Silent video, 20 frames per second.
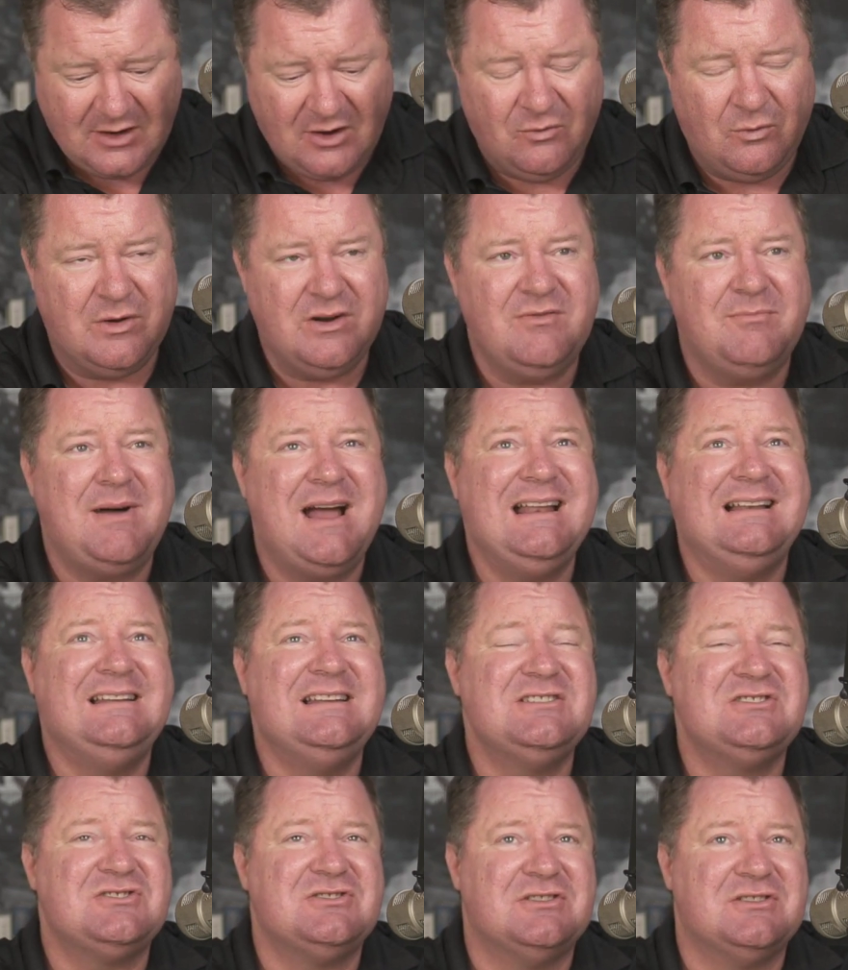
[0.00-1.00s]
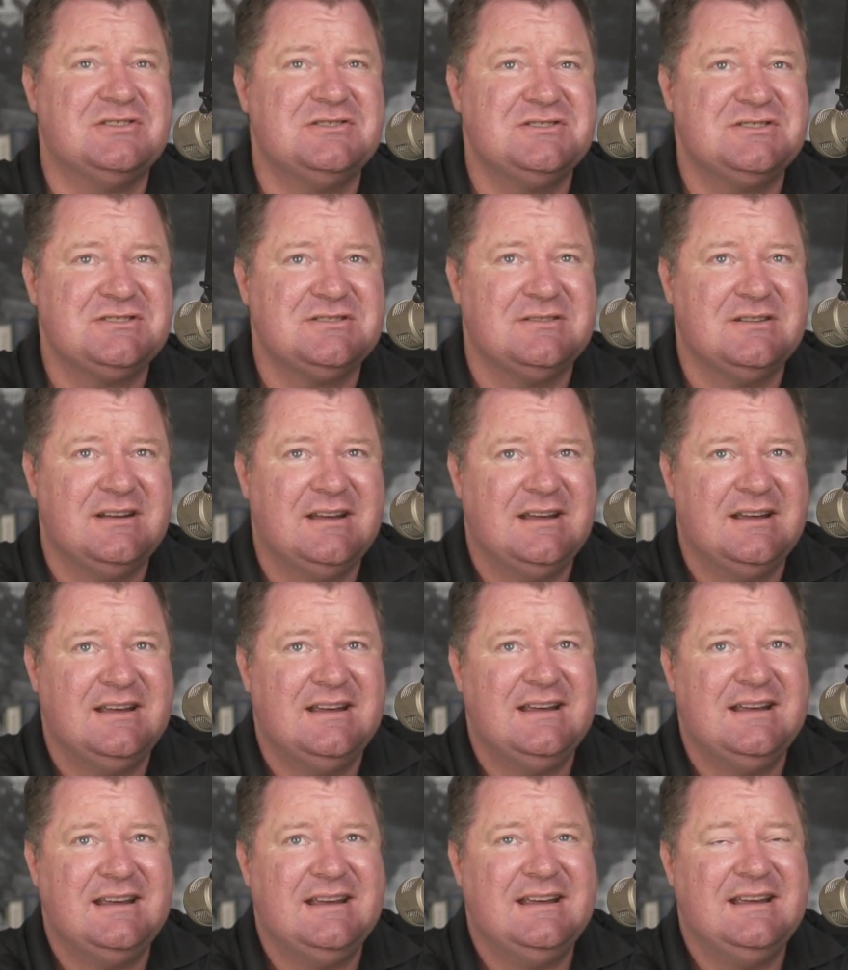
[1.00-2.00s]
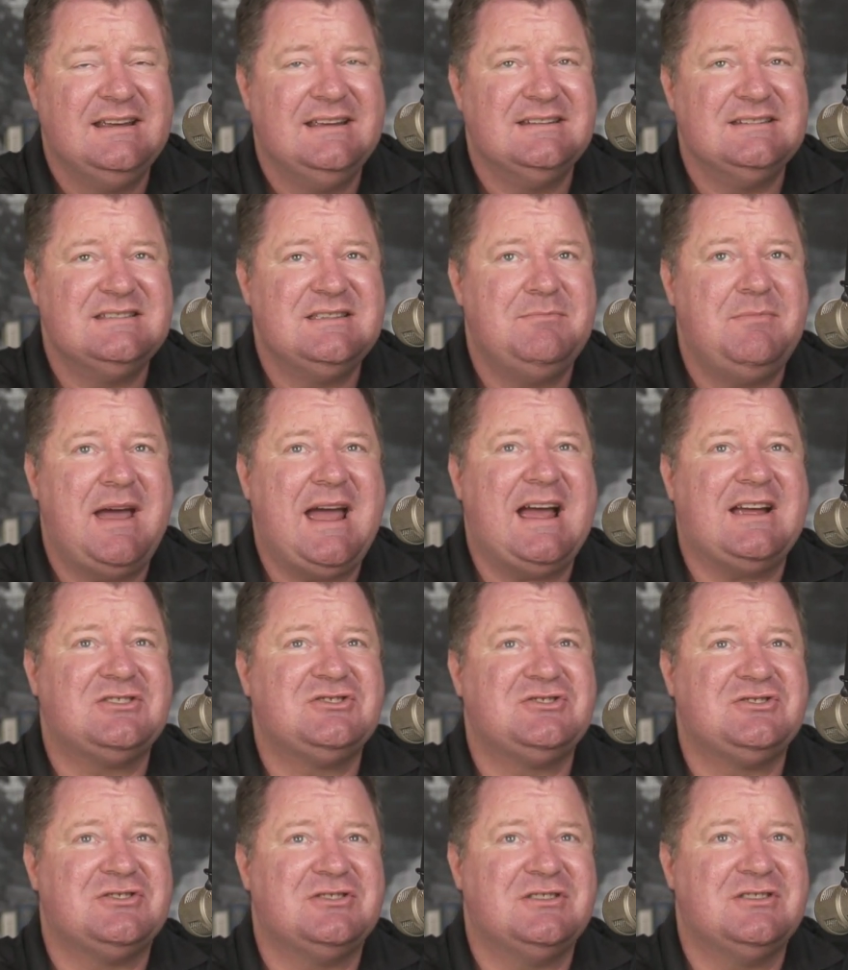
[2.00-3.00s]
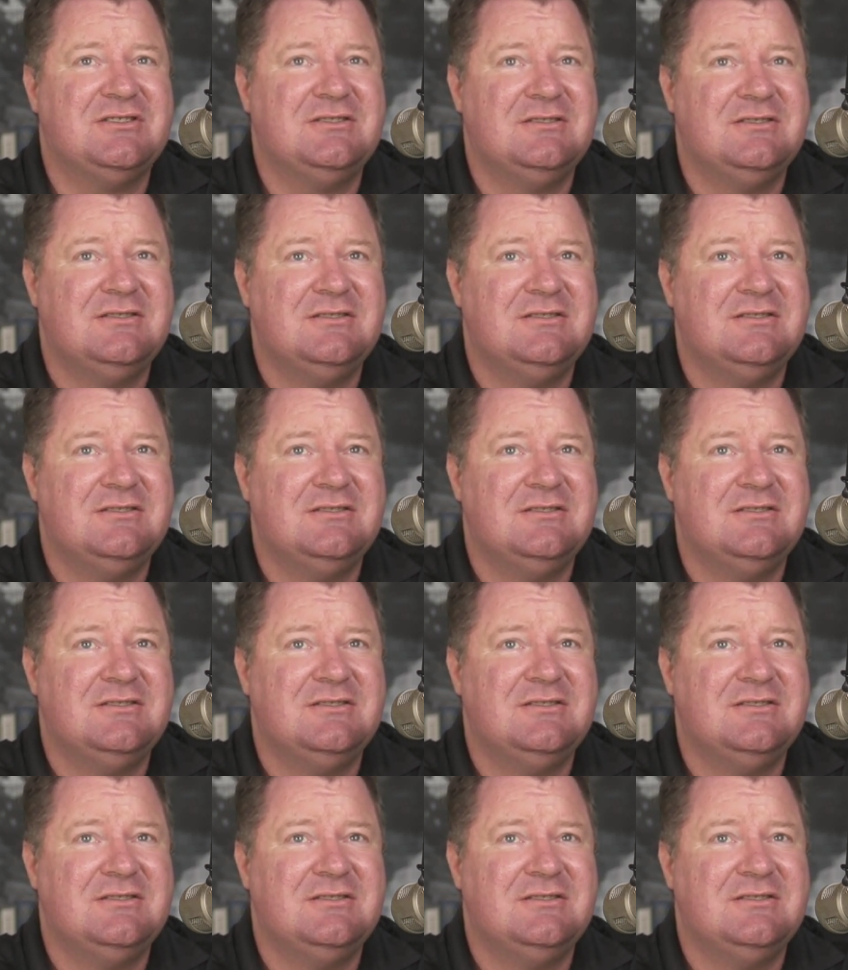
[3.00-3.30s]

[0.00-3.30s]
One of my listeners is the pastor